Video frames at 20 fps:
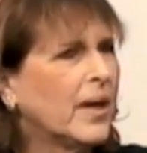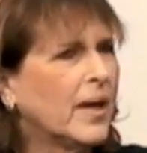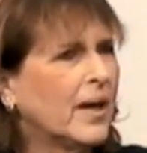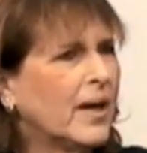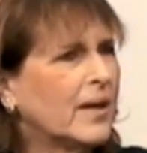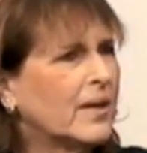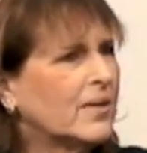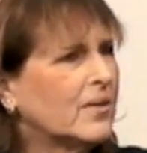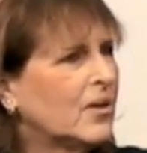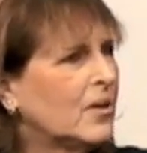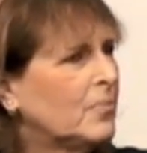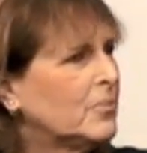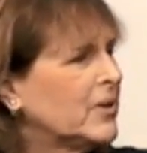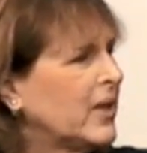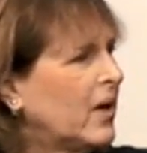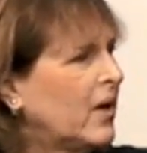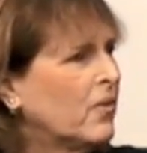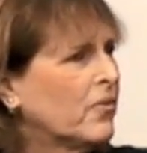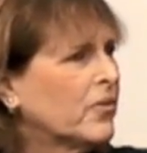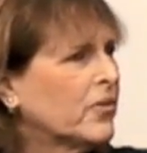Oh, yeah.
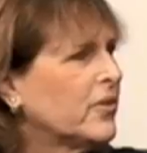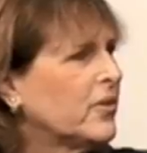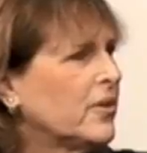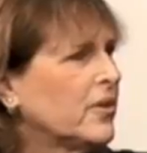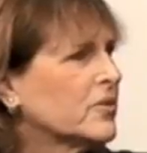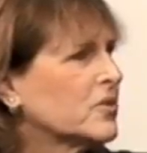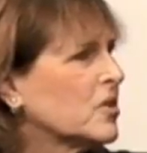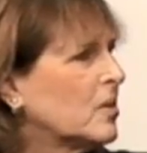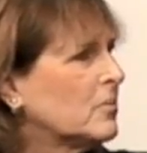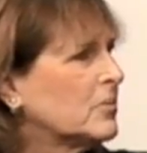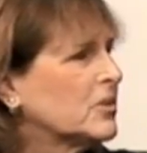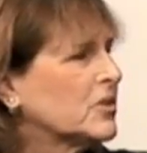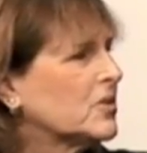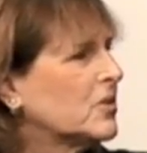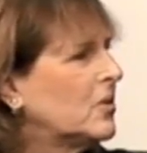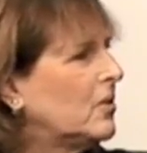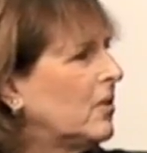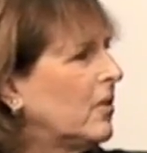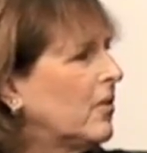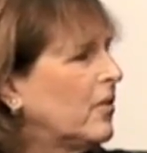Over the years, almost
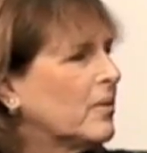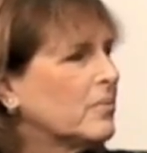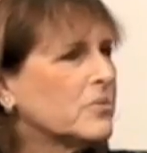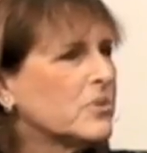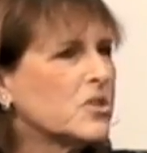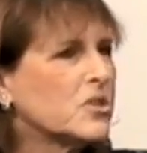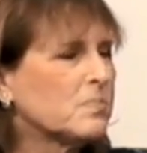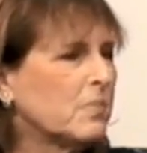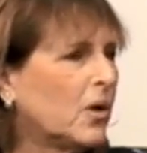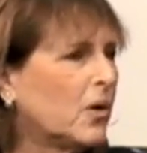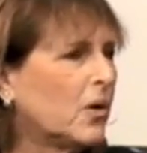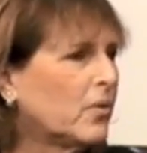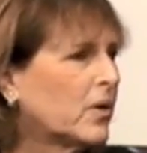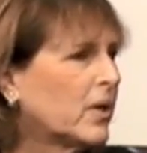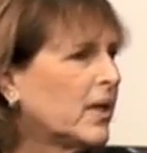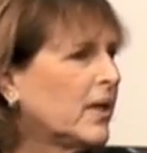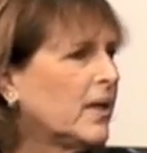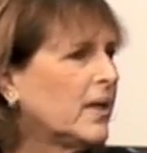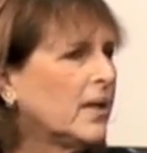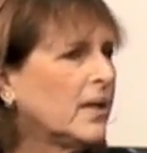all of them.
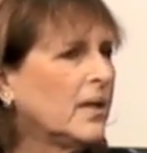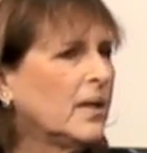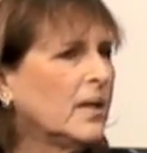Smokey.